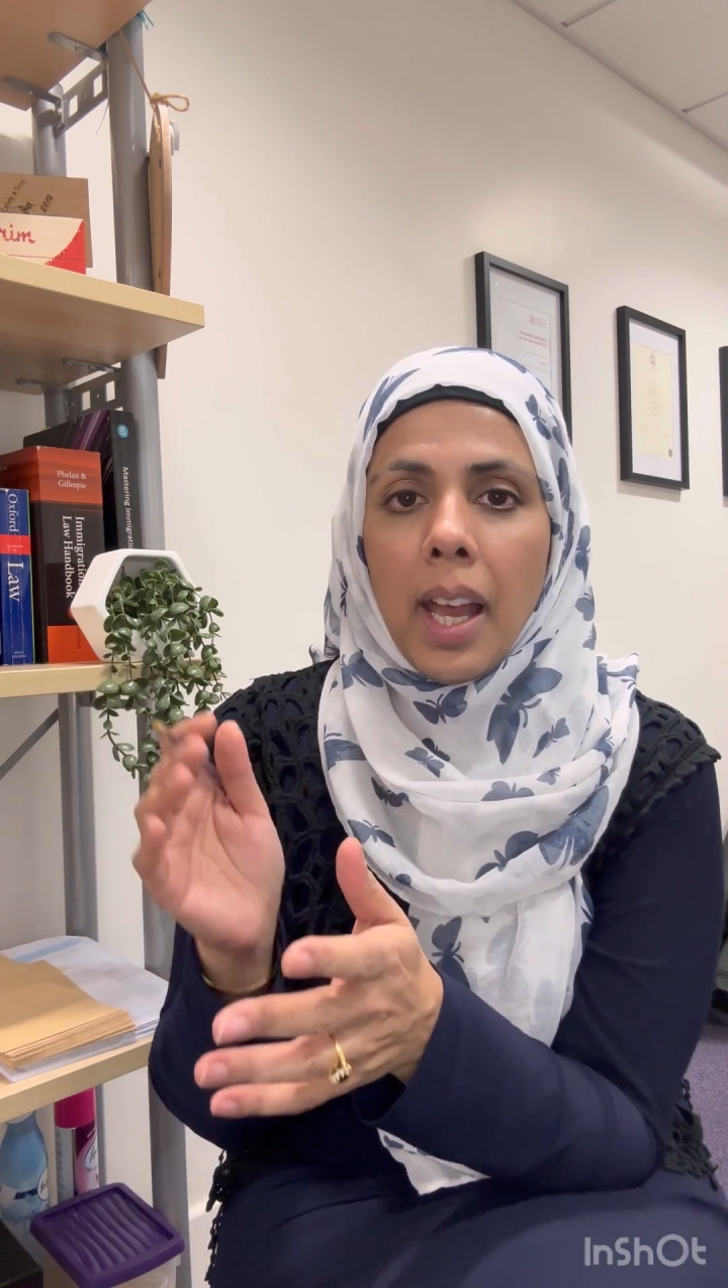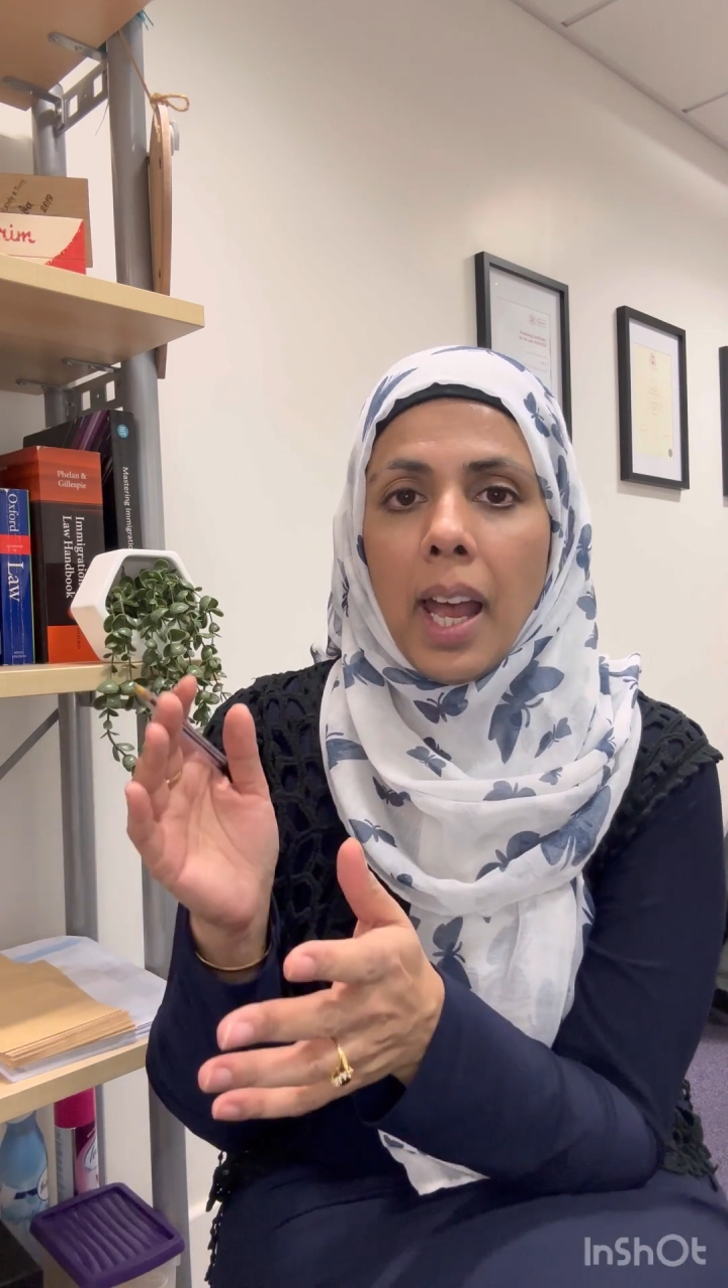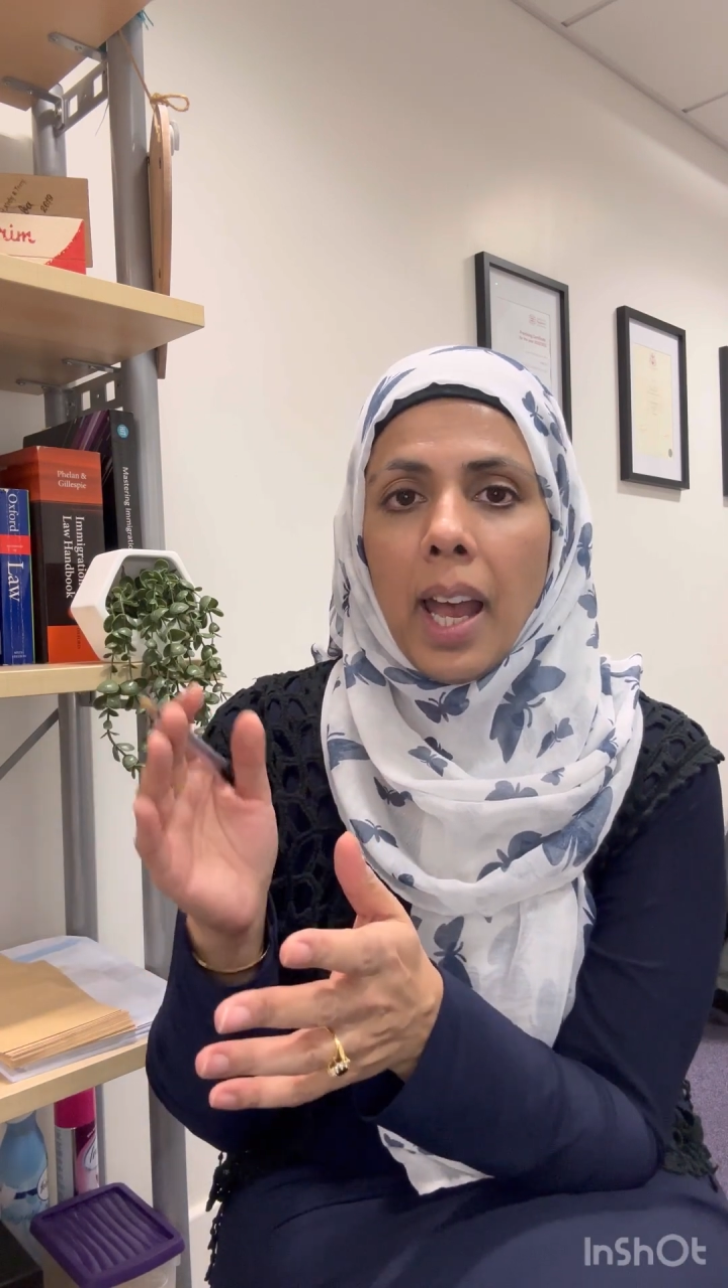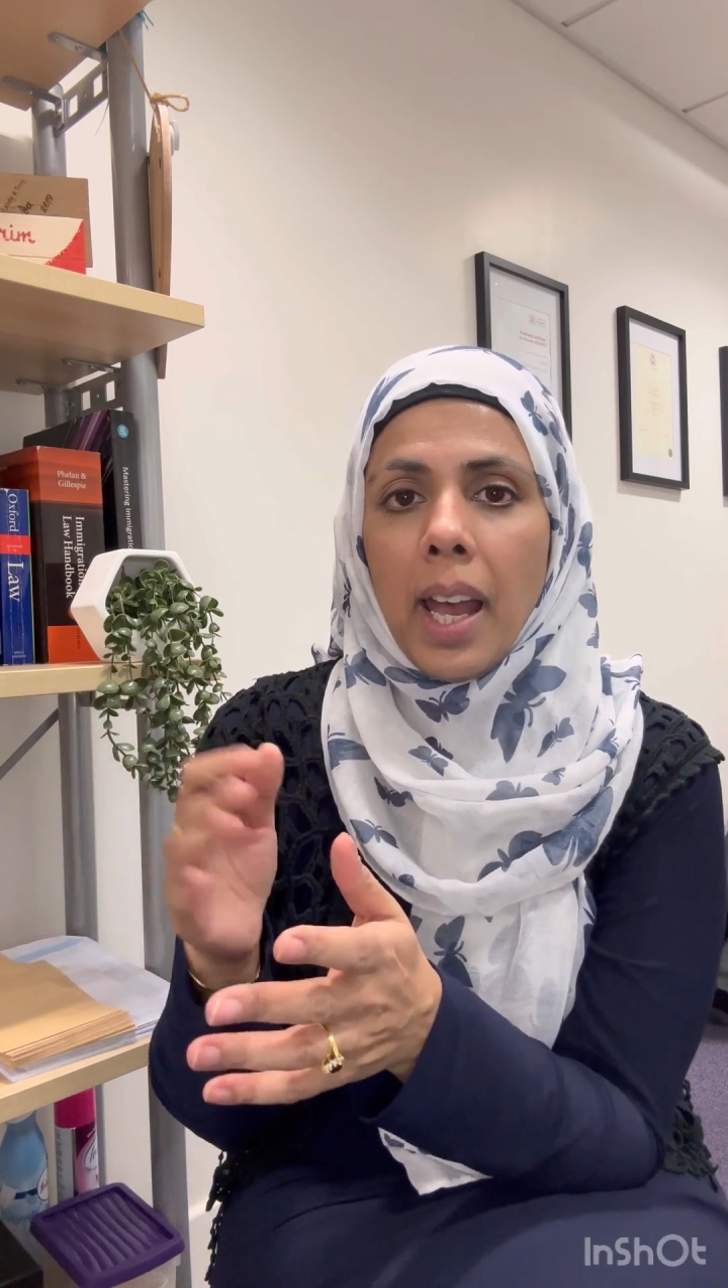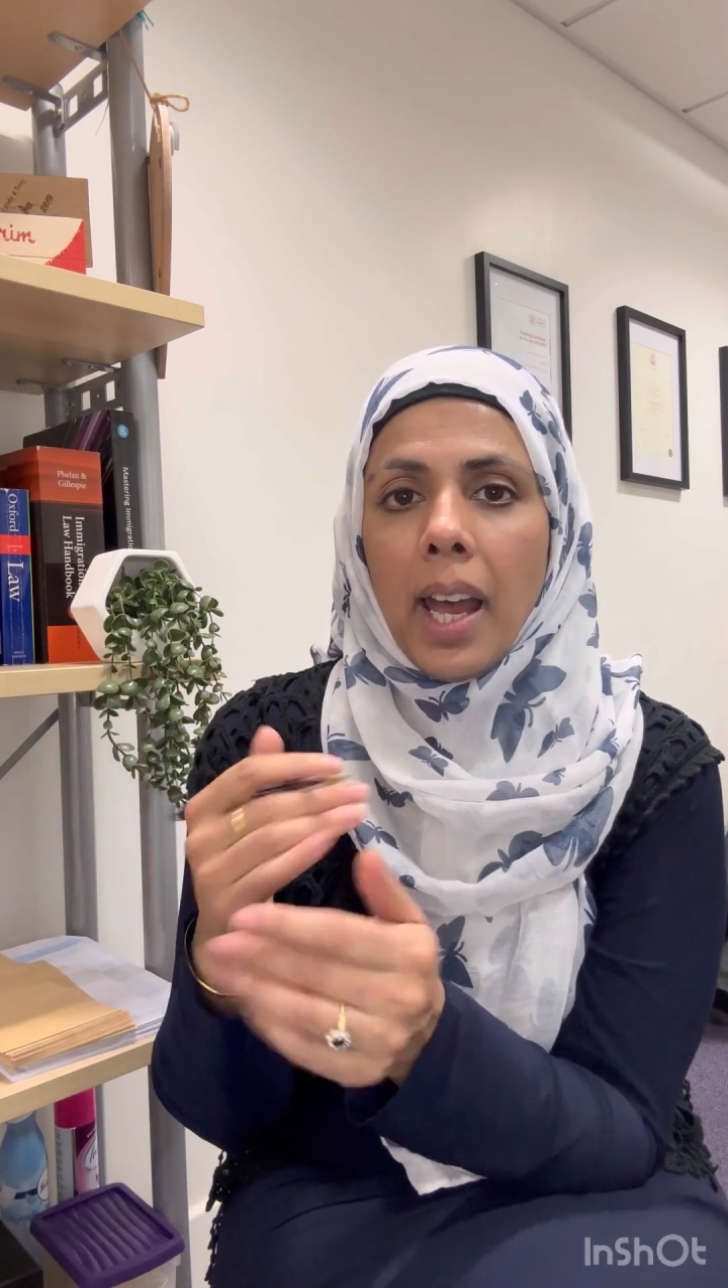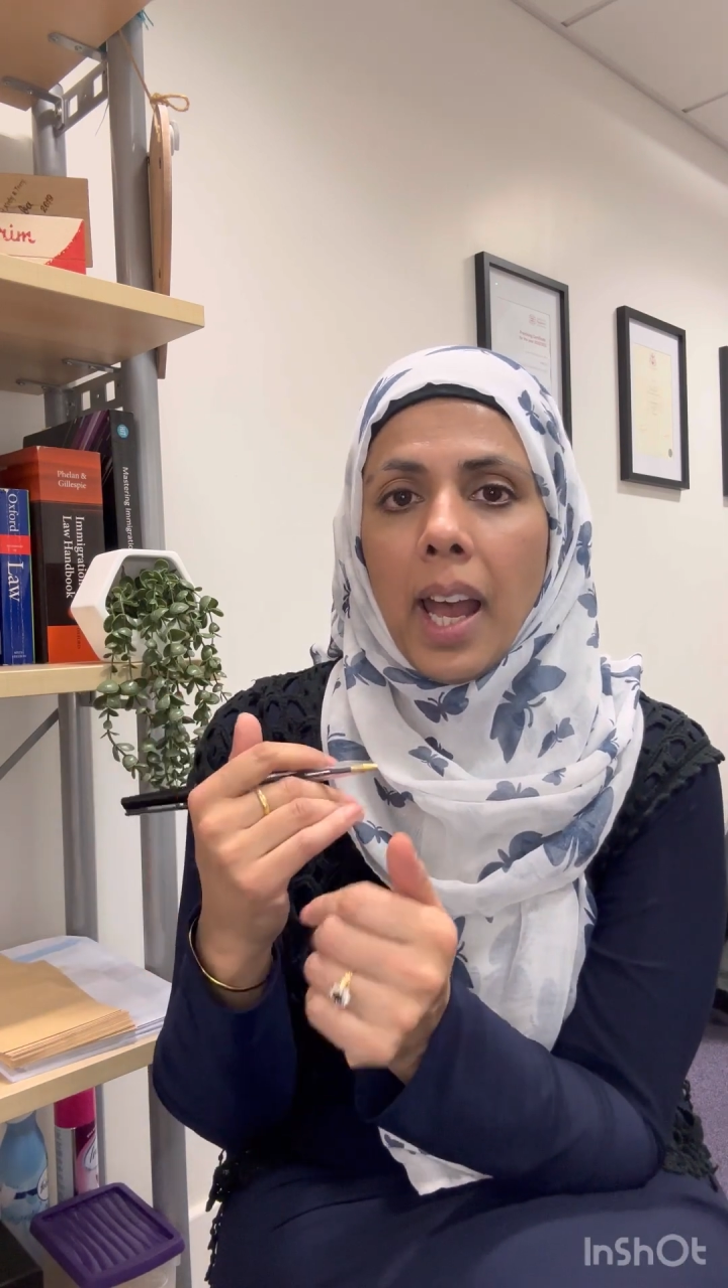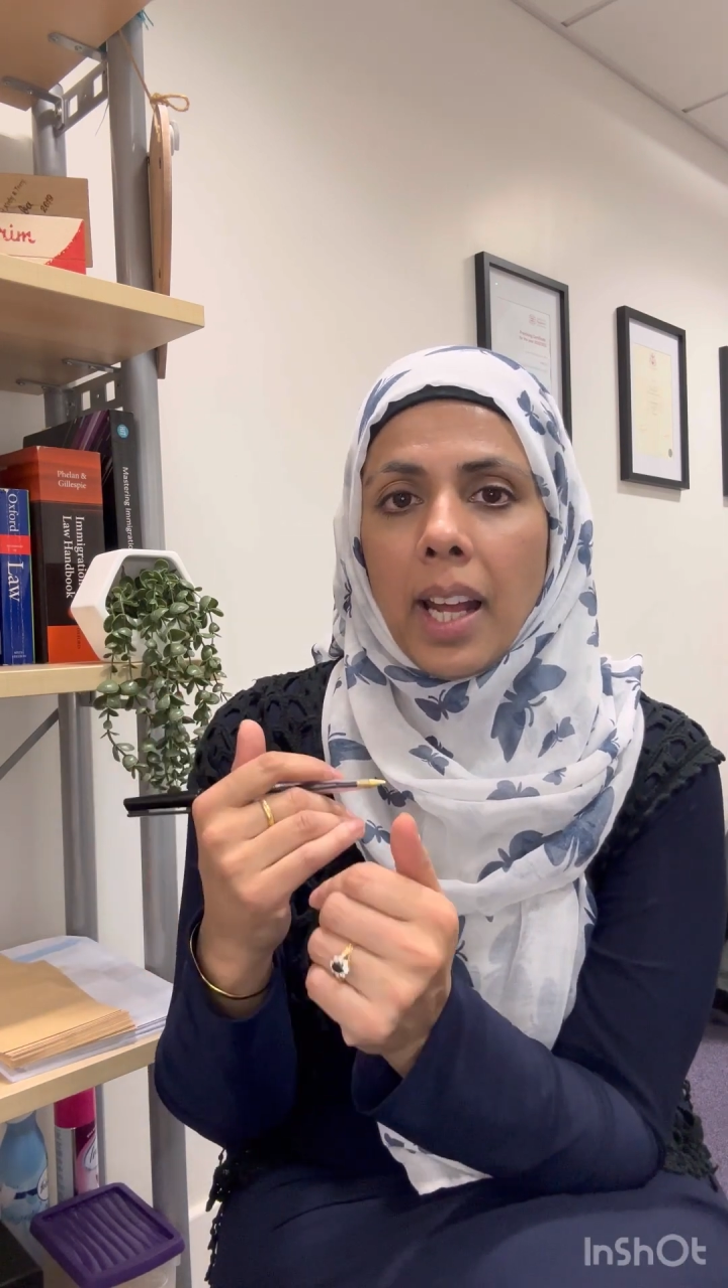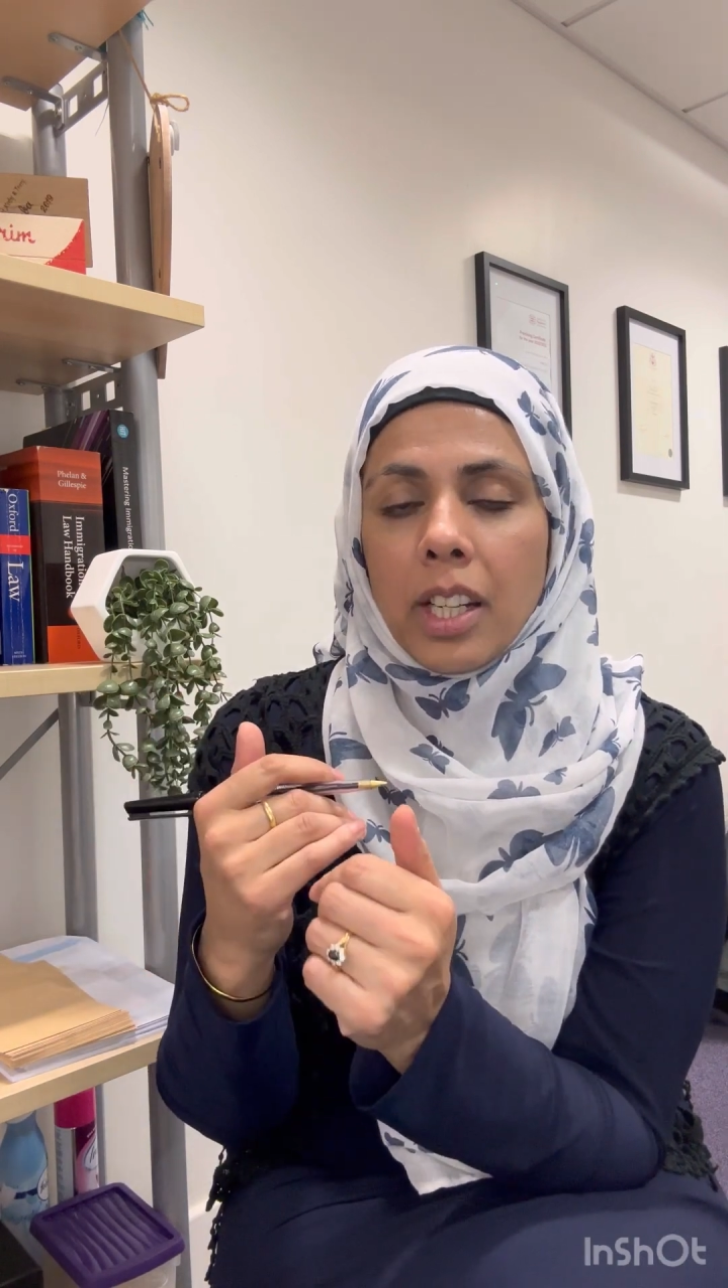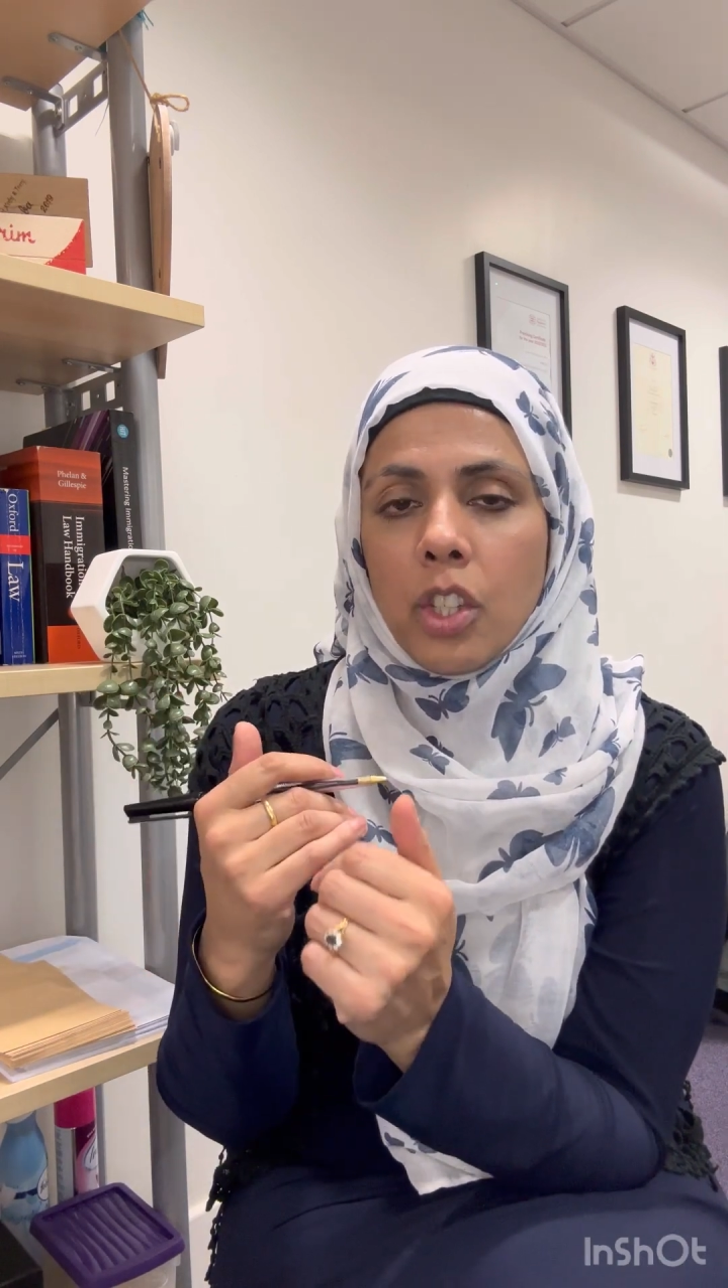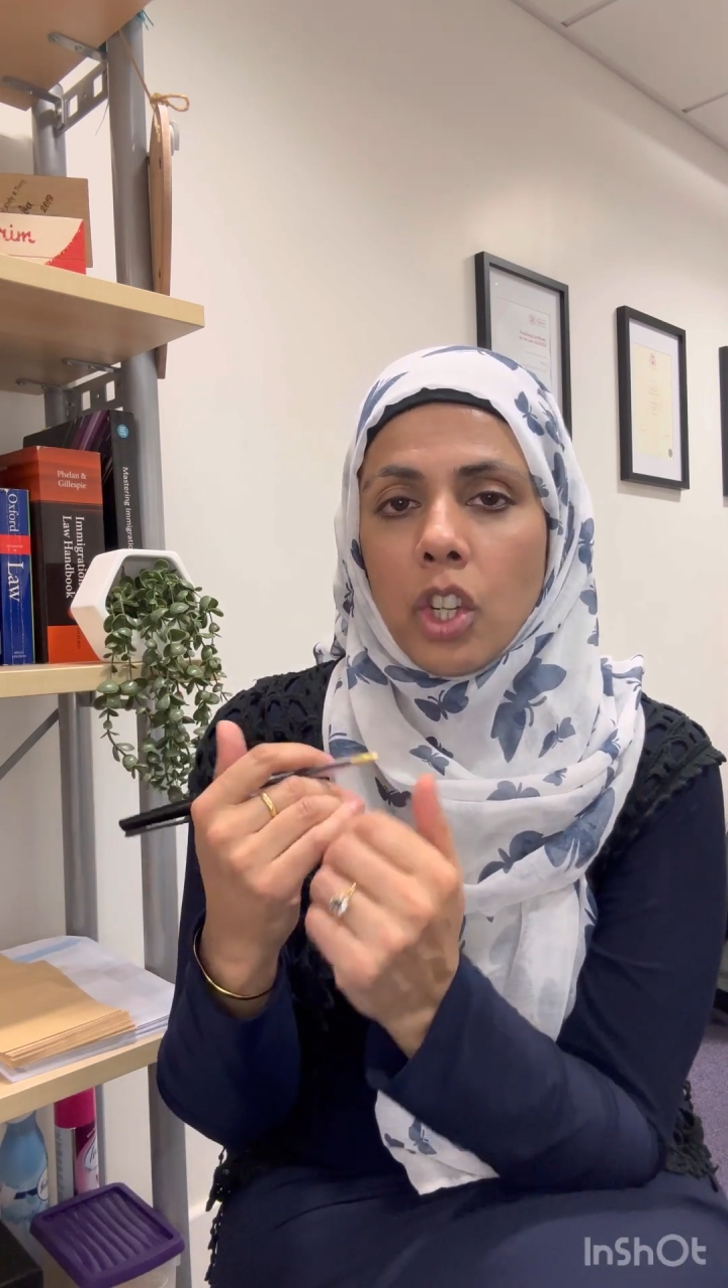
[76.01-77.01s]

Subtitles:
and